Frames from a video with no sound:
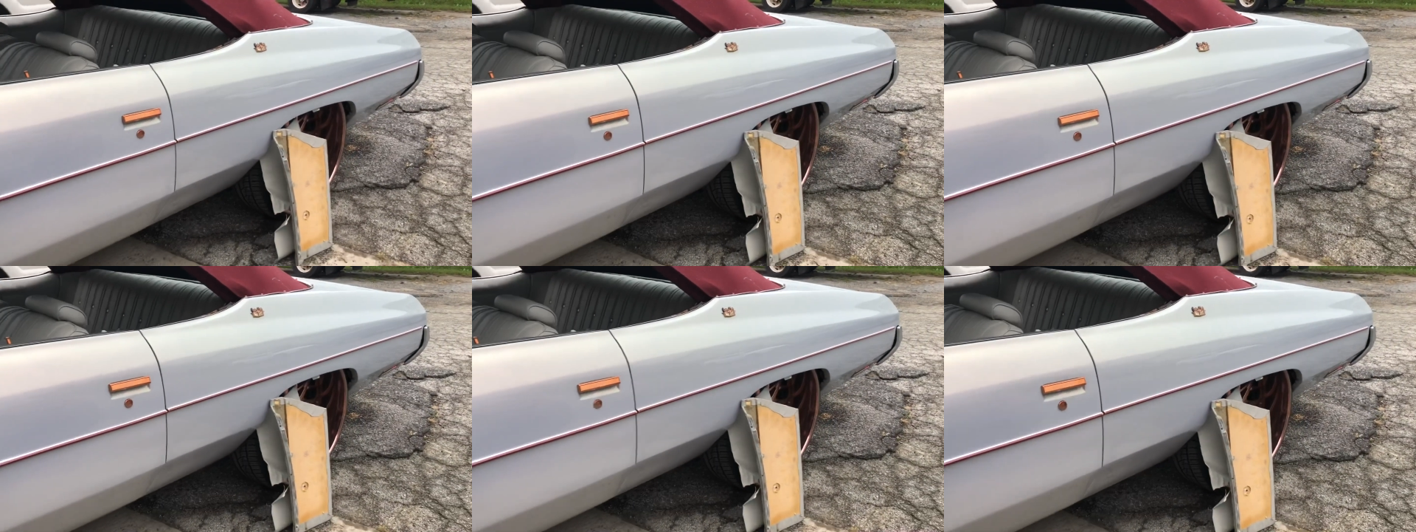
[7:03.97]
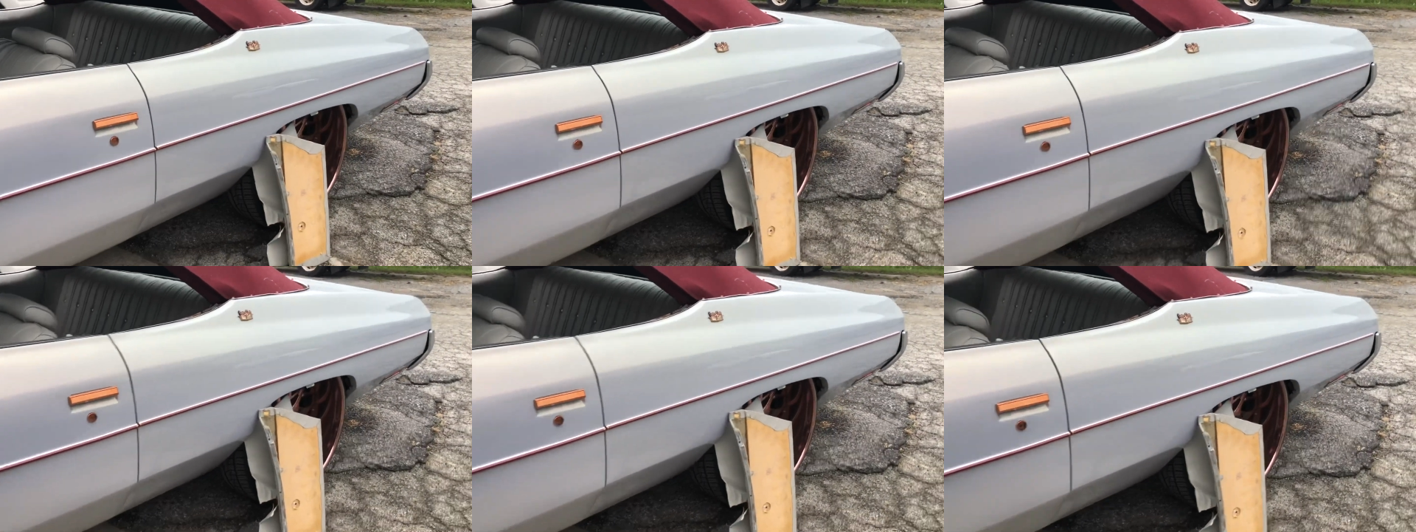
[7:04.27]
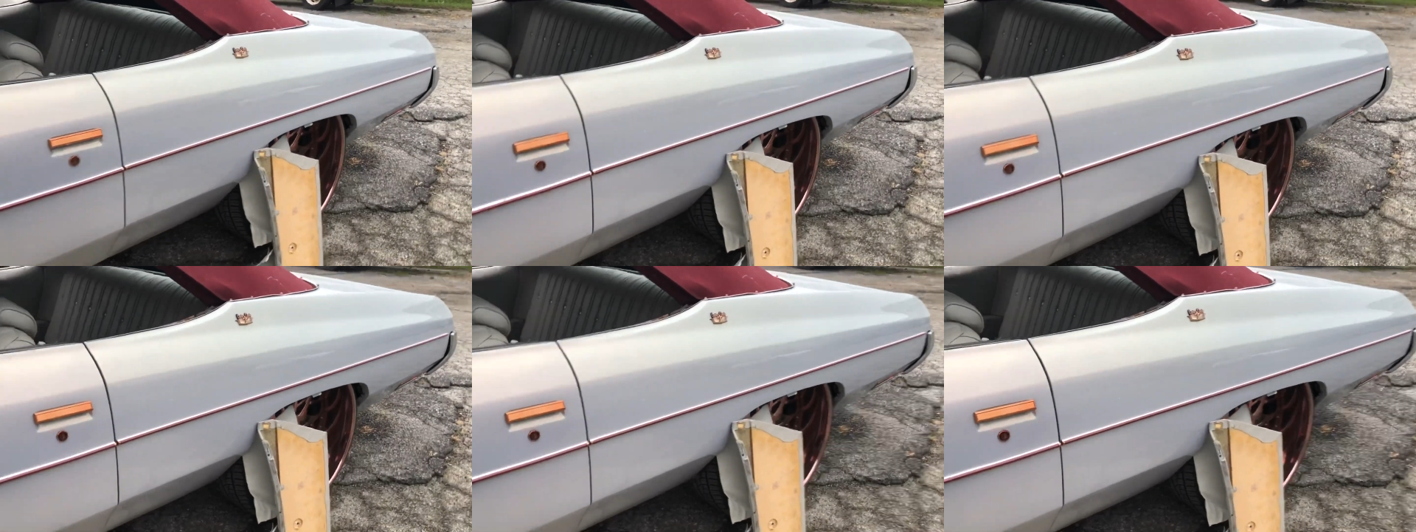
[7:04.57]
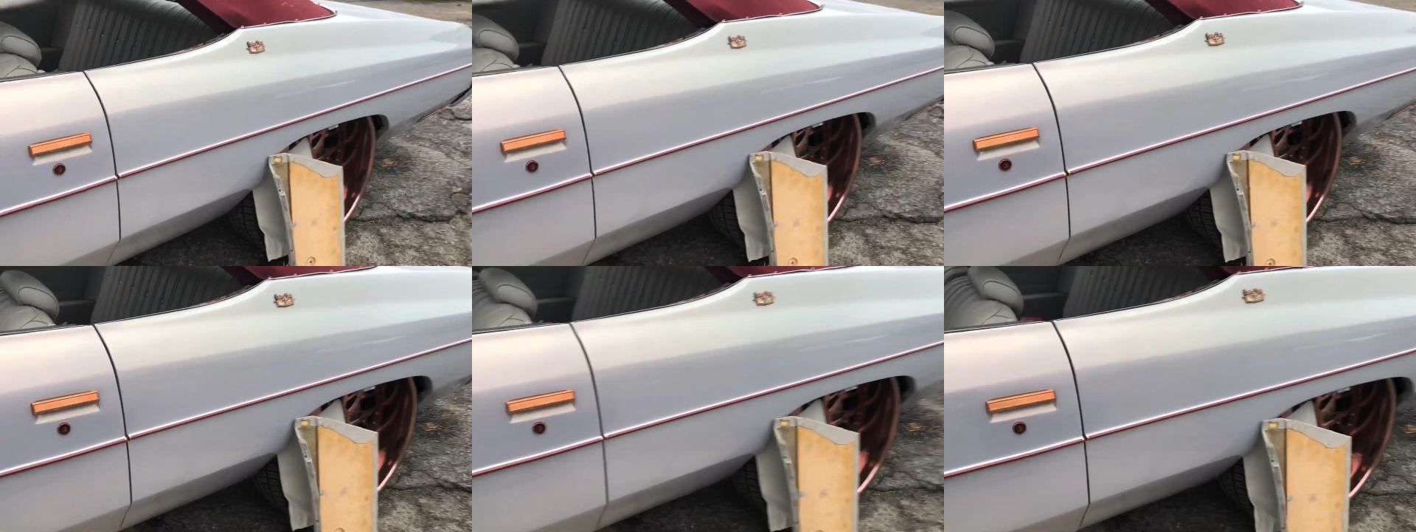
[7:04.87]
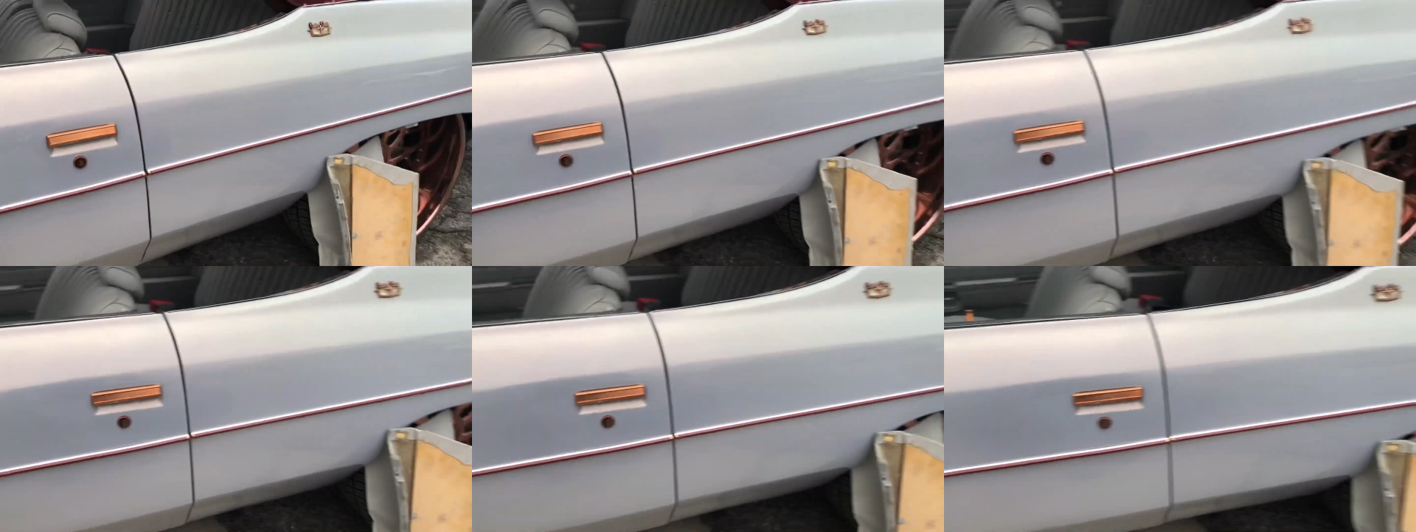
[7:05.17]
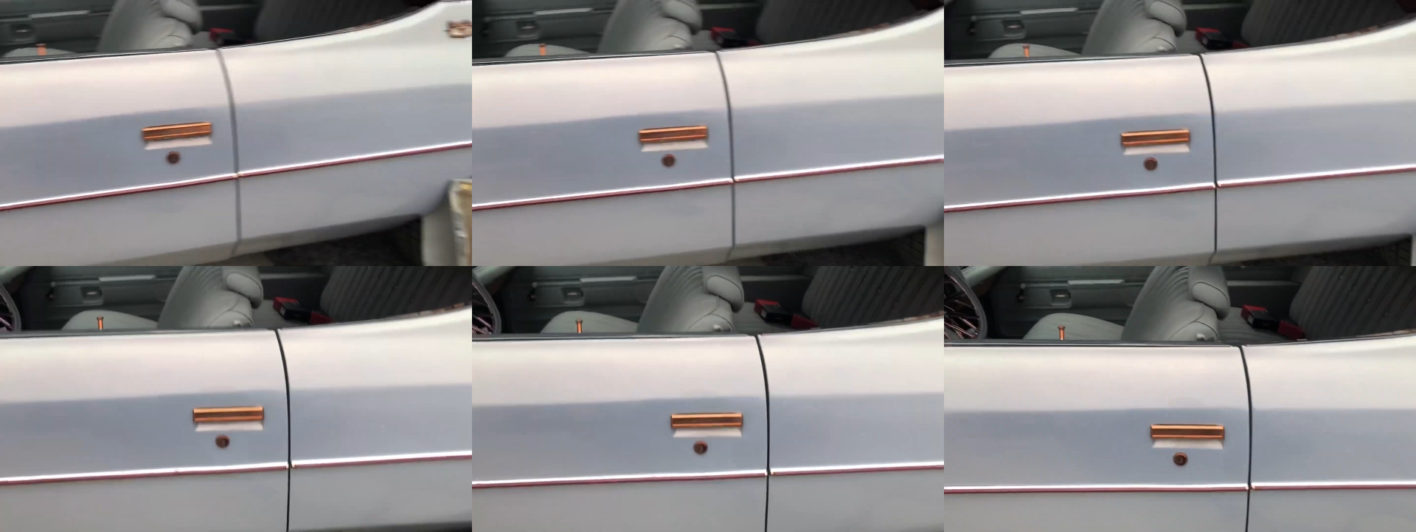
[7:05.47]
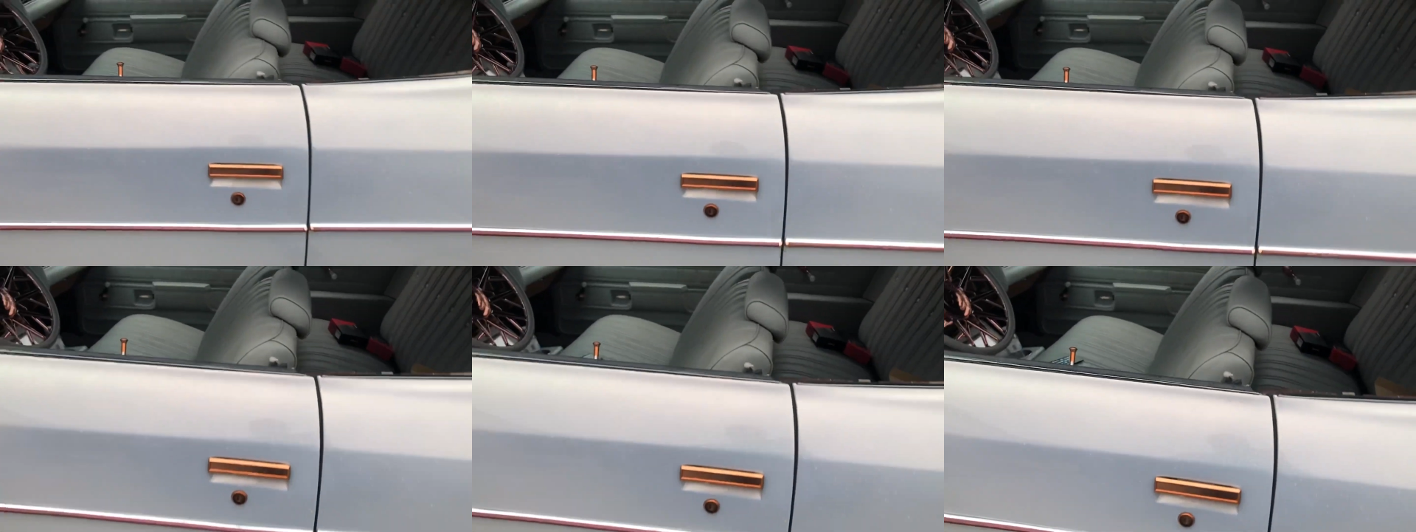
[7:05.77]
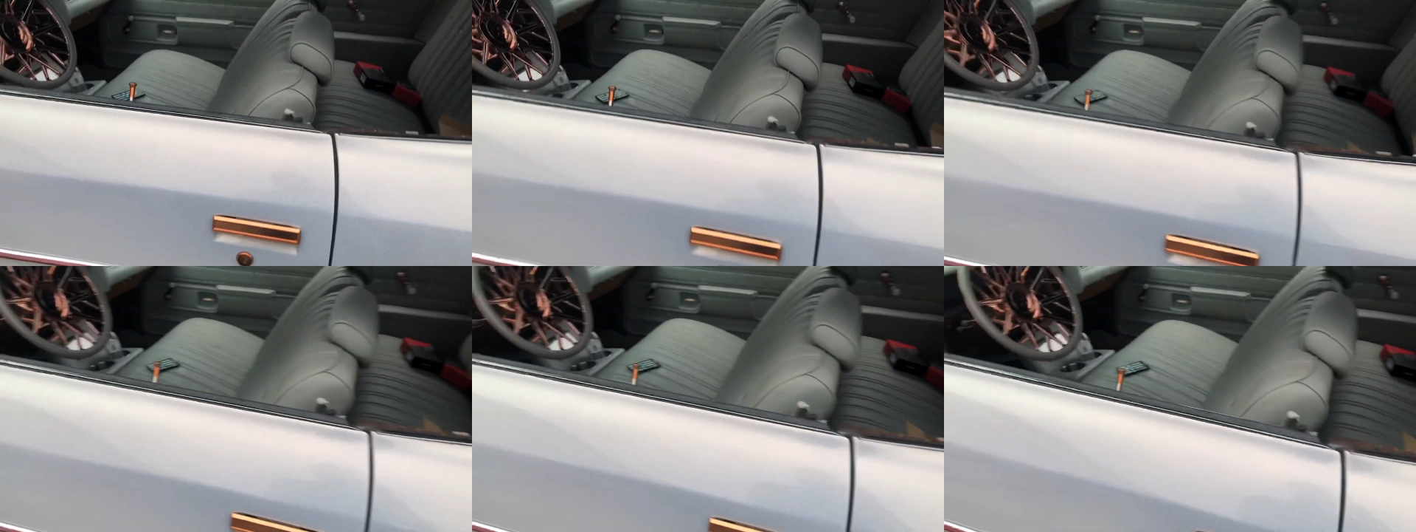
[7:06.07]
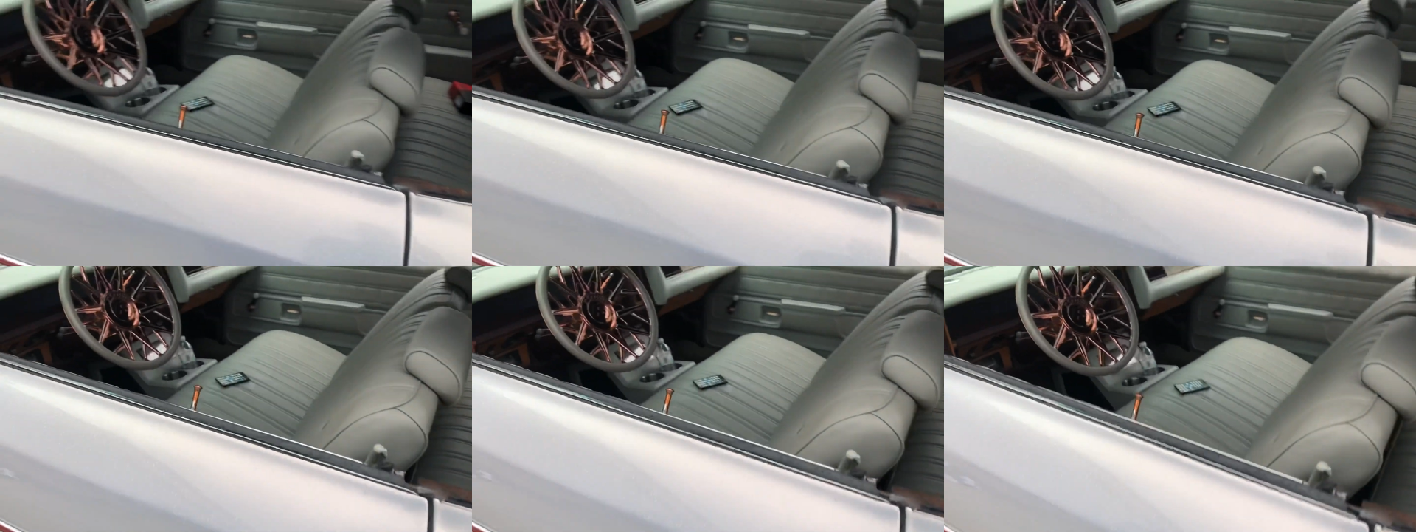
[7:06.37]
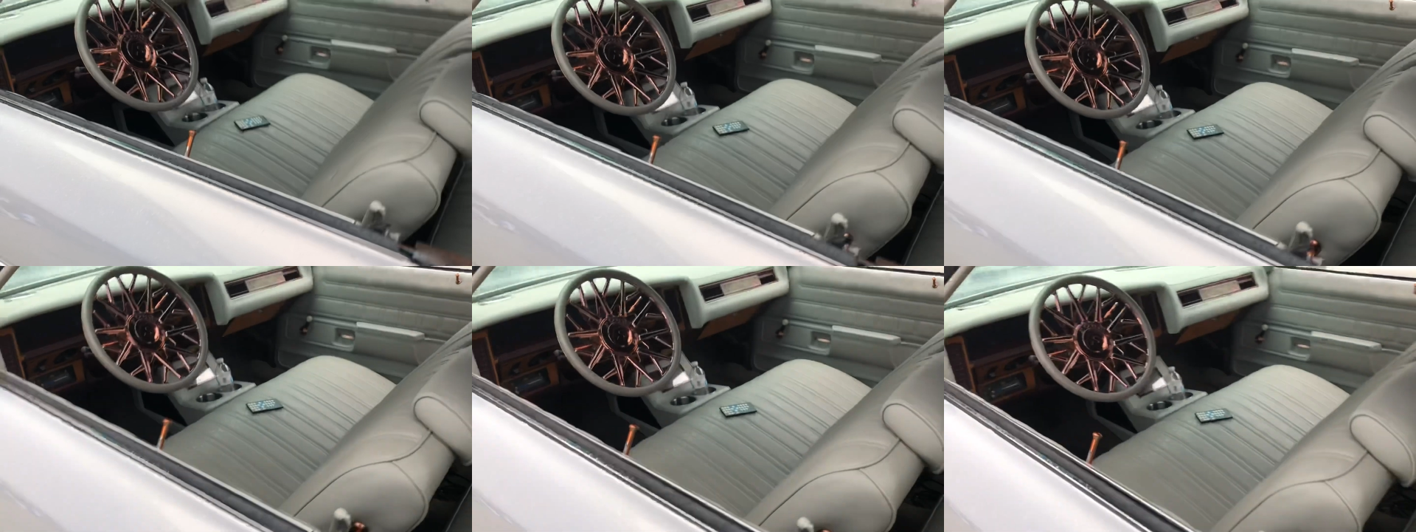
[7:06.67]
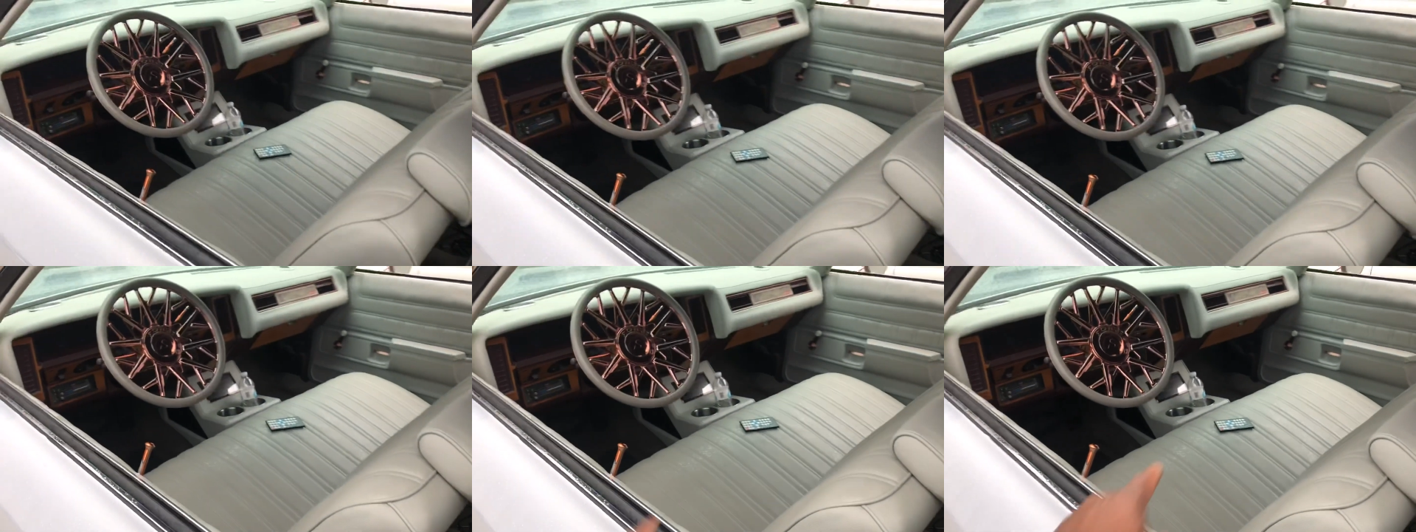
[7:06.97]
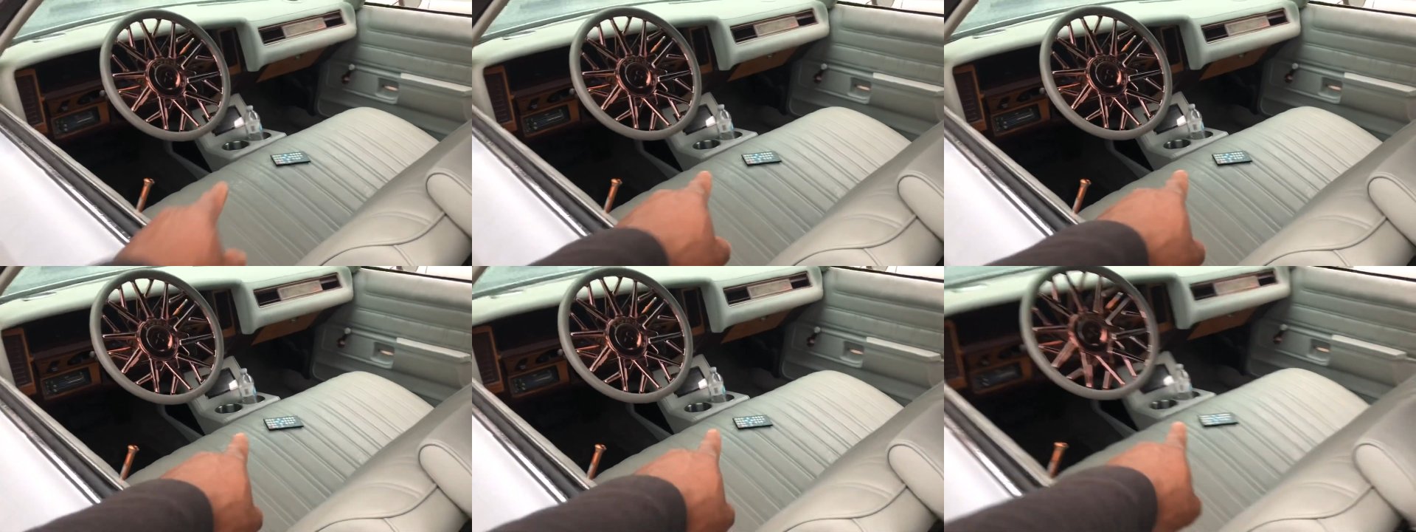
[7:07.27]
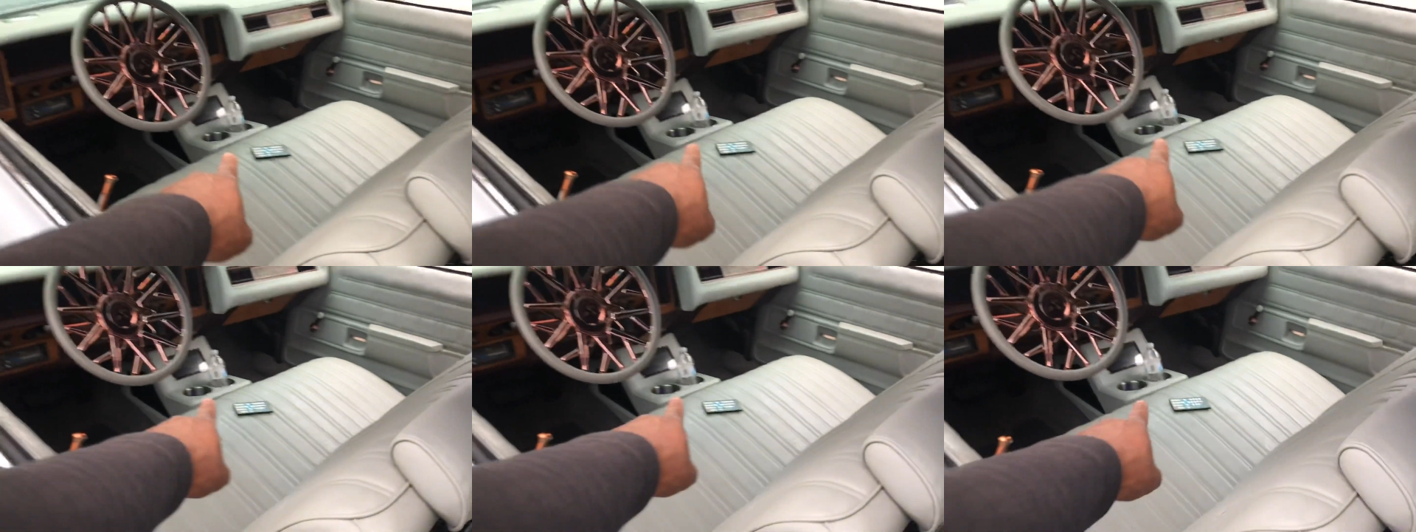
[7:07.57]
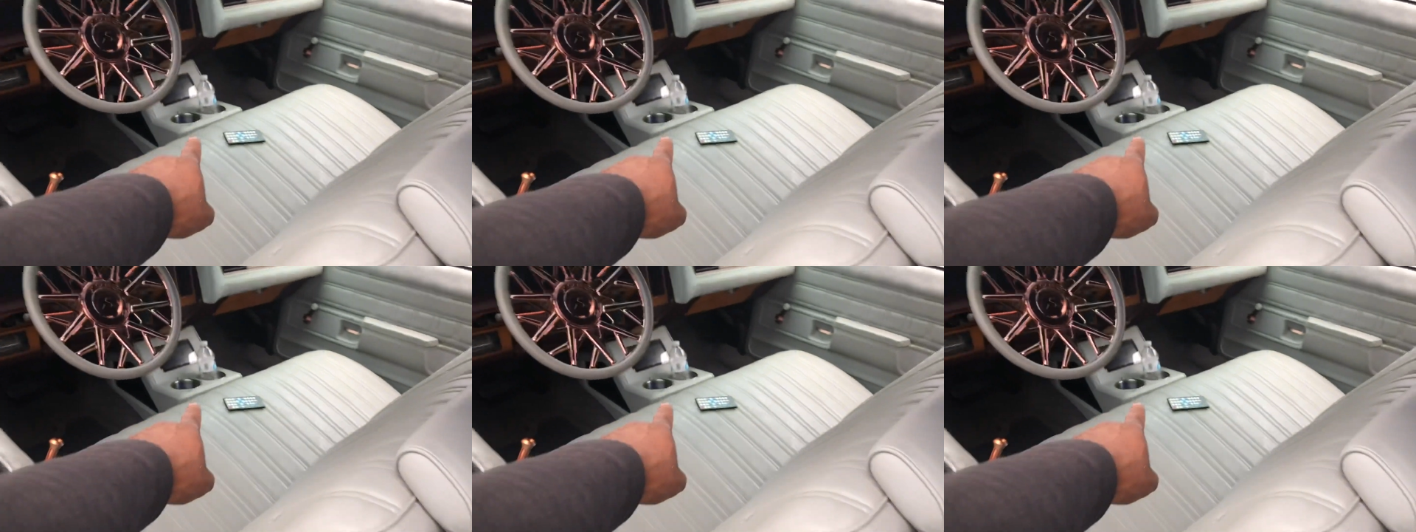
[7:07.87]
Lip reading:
(no speaker visible)